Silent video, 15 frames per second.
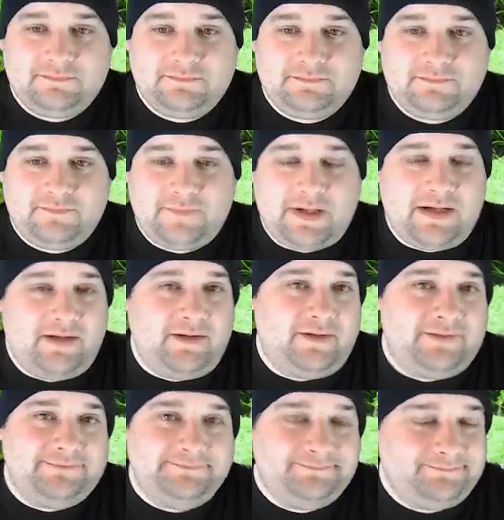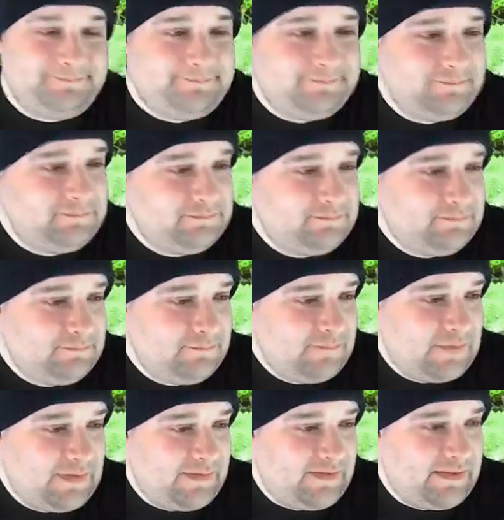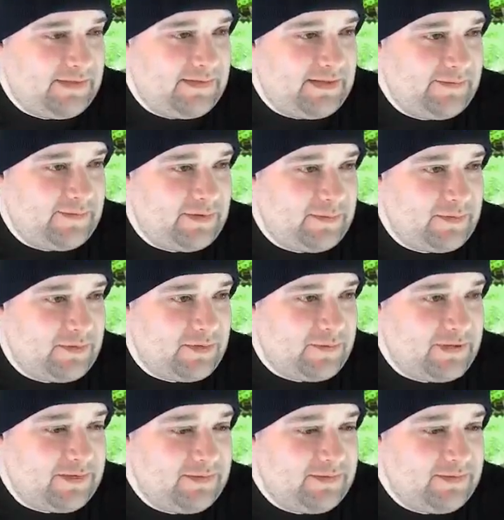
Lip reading: I don't know. So that's what I'm going with.